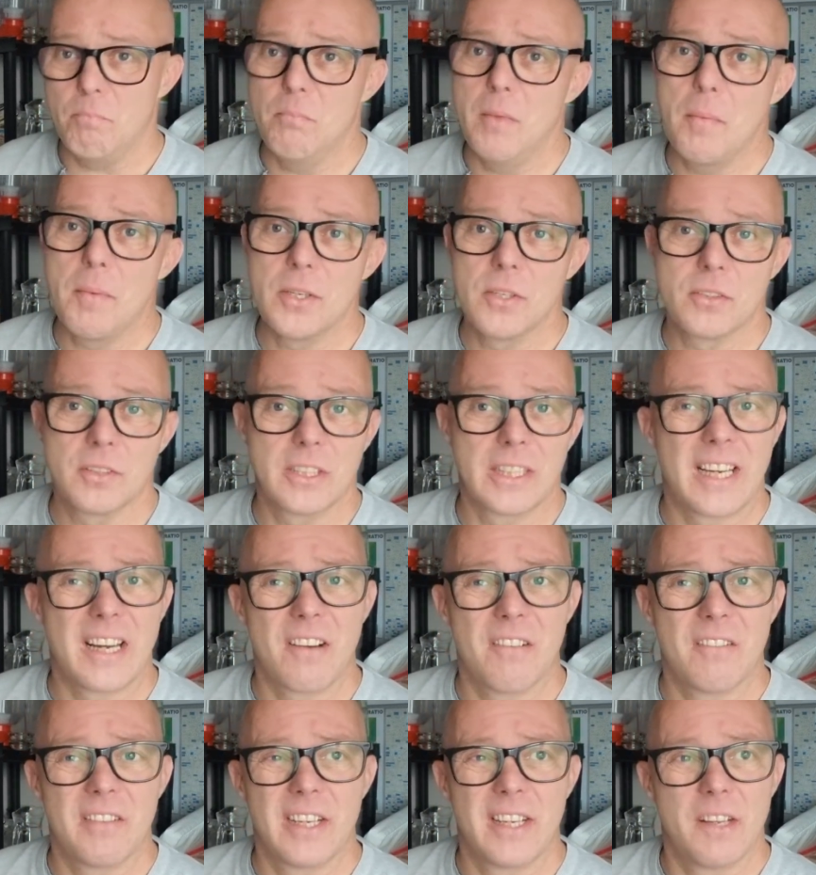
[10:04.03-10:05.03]
maybe doesn't
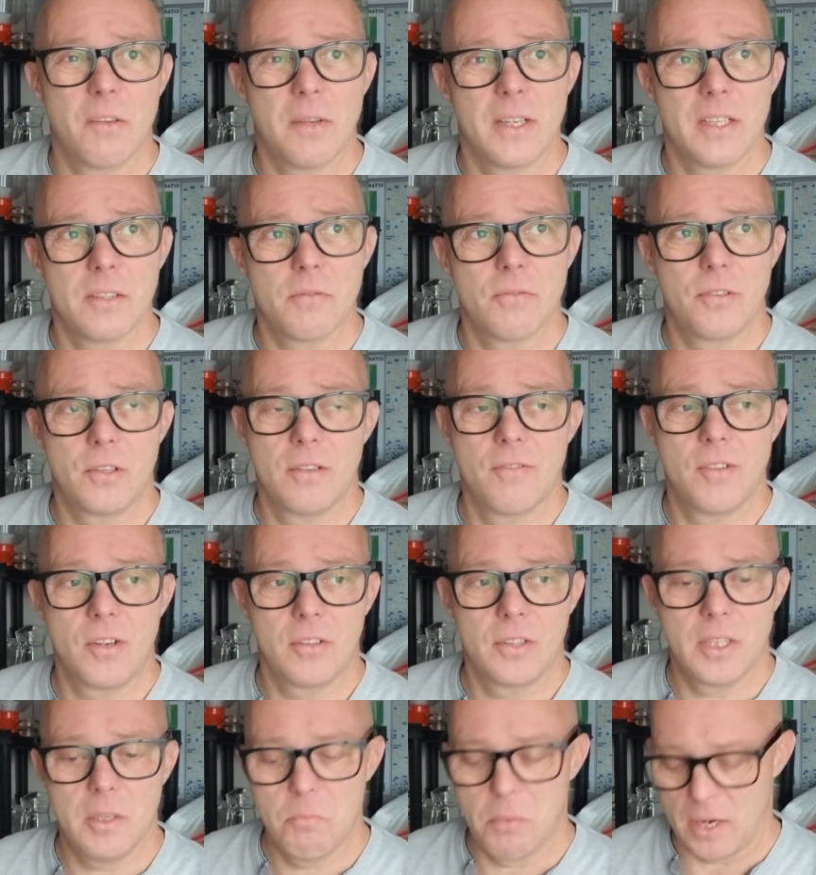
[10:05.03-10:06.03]
count really when it's full of
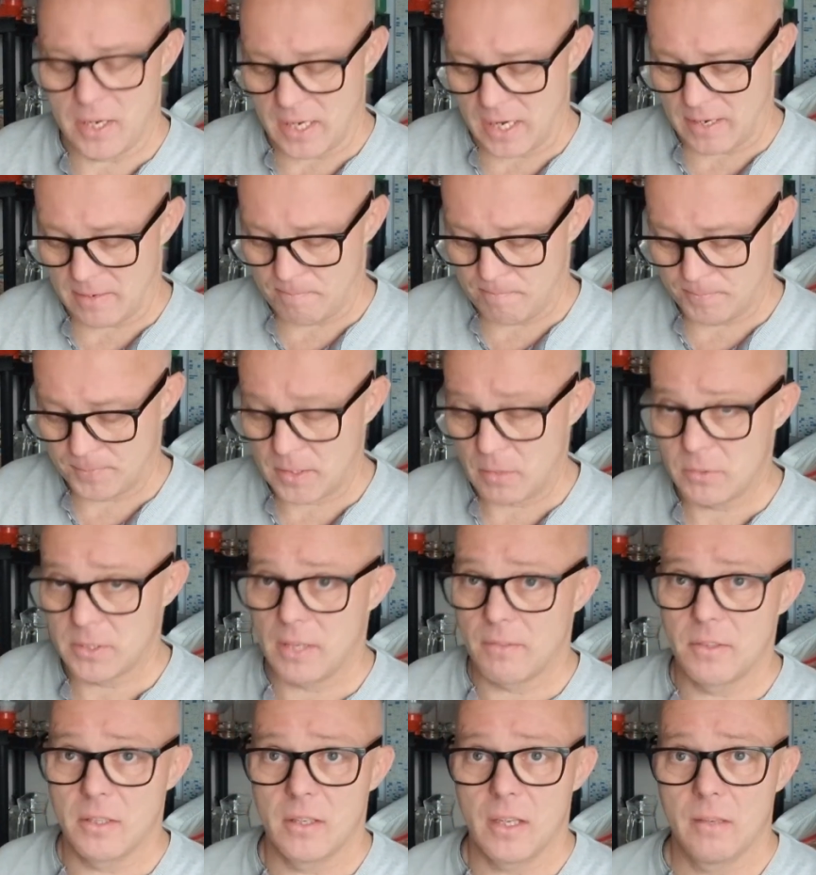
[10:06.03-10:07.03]
vodka, but yeah, I was
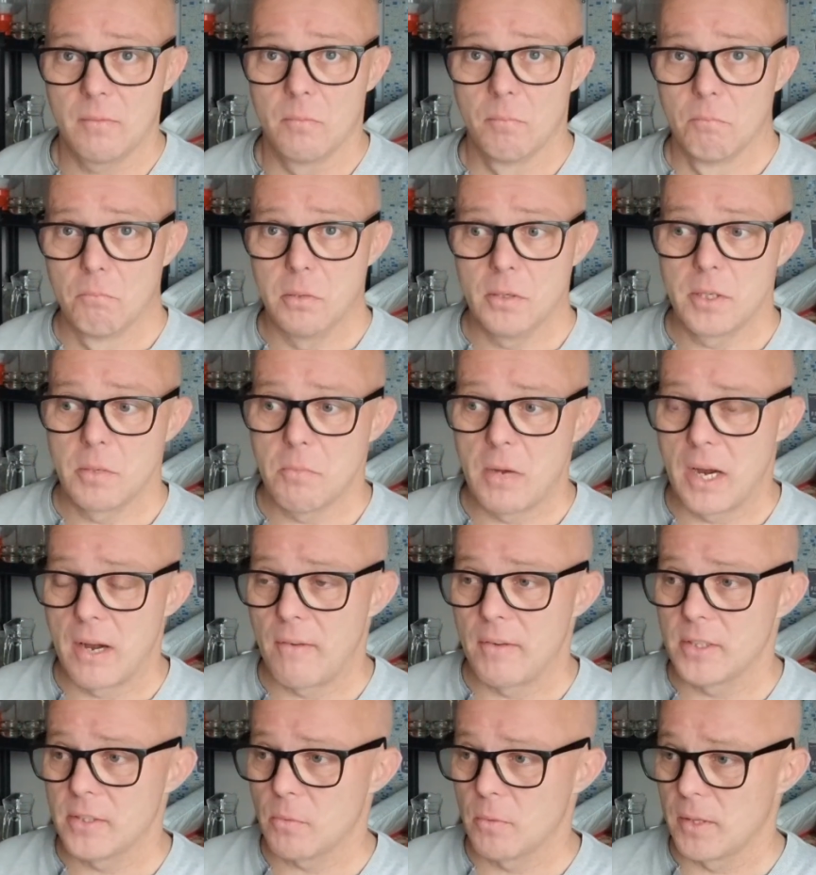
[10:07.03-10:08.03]
having Bloody
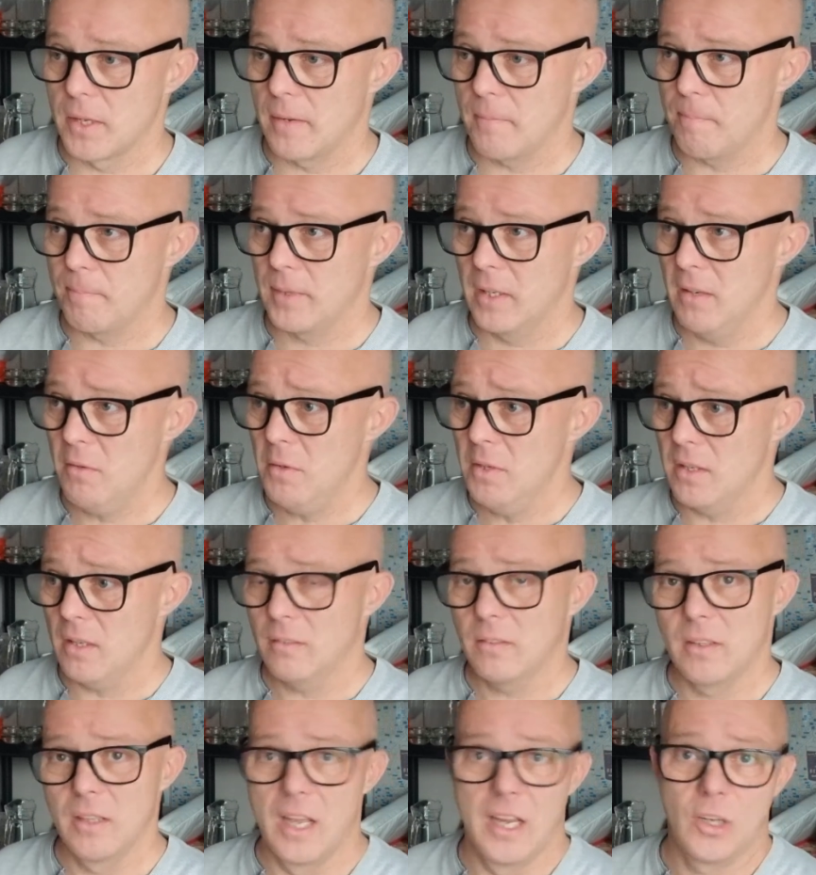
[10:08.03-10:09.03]
Marys with it.
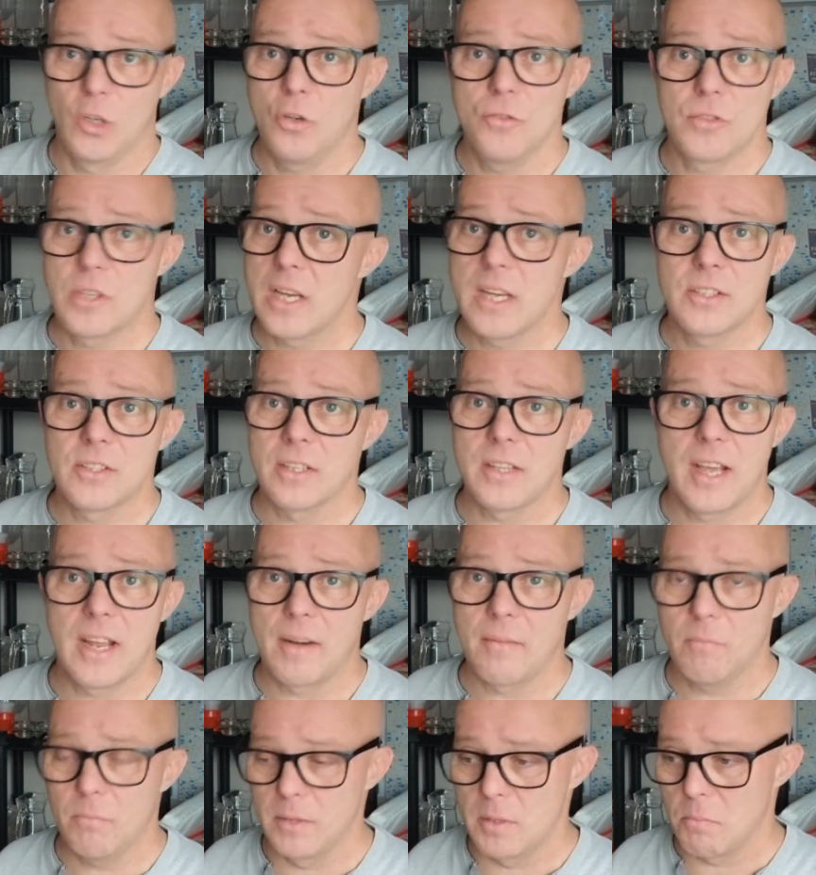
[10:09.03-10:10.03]
Couldn't taste it
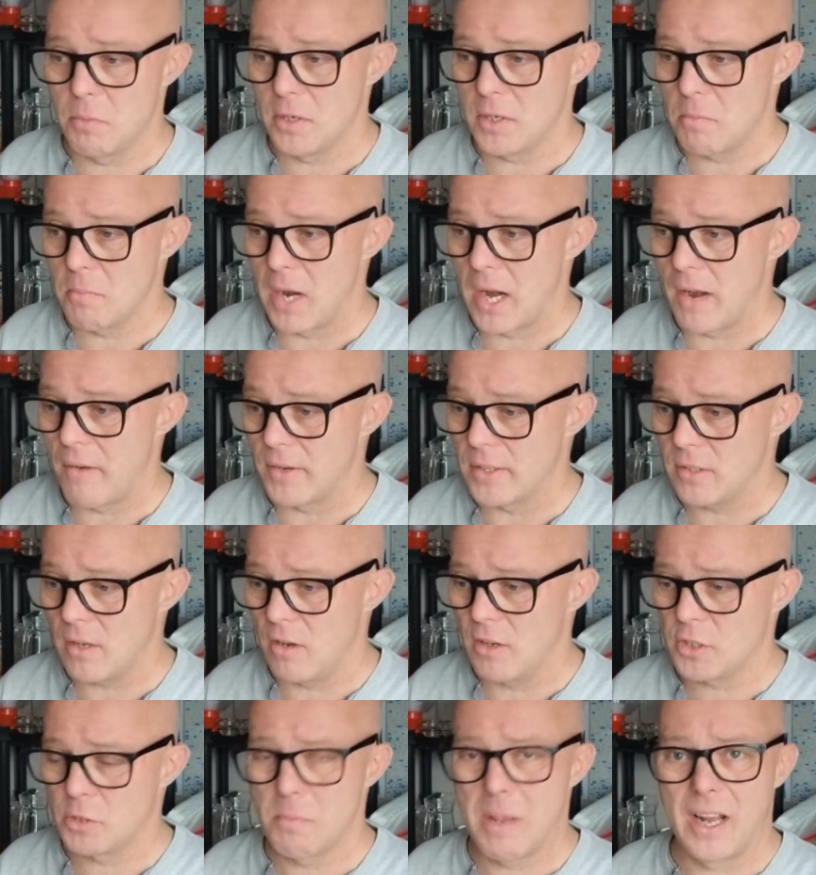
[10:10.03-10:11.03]
then, with the Bloody Marys,
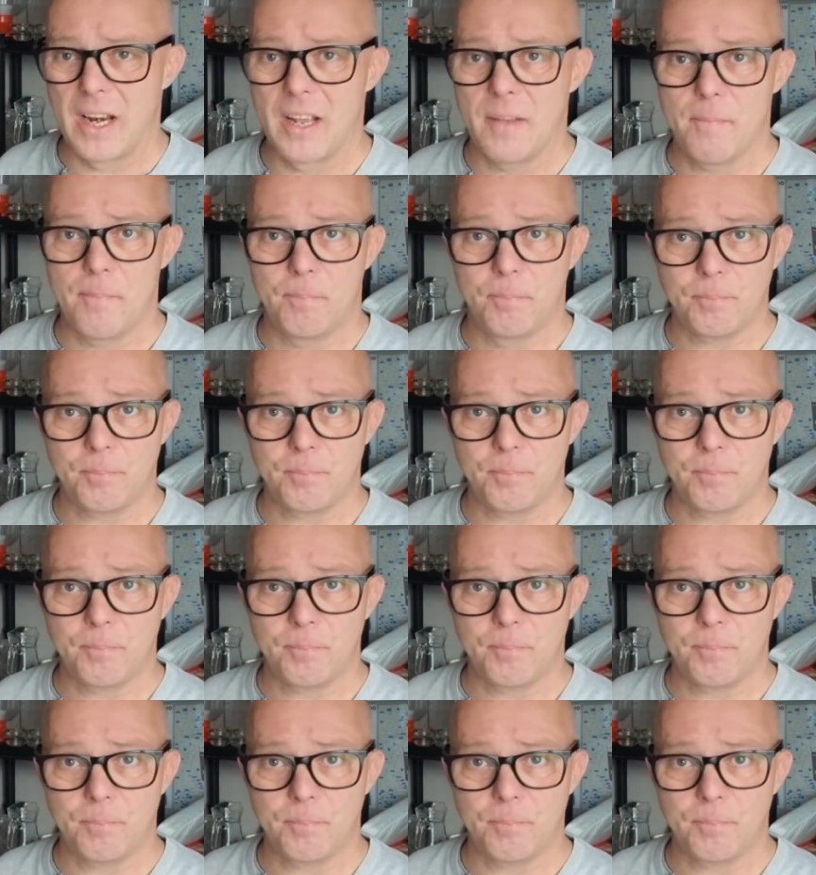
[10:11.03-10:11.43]
or smell it.